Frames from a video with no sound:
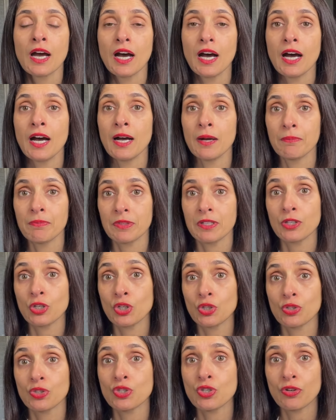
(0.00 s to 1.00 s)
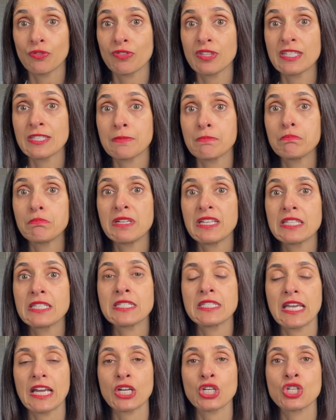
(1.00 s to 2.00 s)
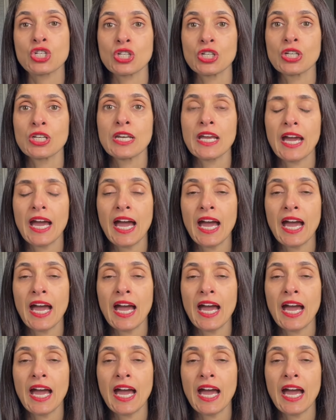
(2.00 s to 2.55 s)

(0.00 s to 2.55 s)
um, you know, sort of this midsection